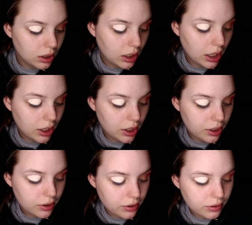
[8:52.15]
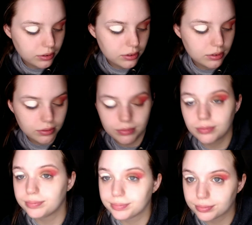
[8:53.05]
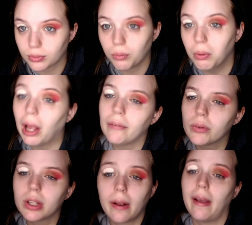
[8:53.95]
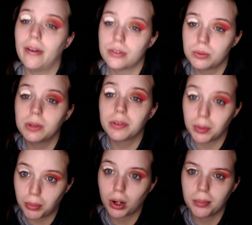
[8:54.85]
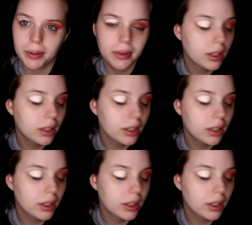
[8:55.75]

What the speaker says: And, well, not house, we live in an apartment.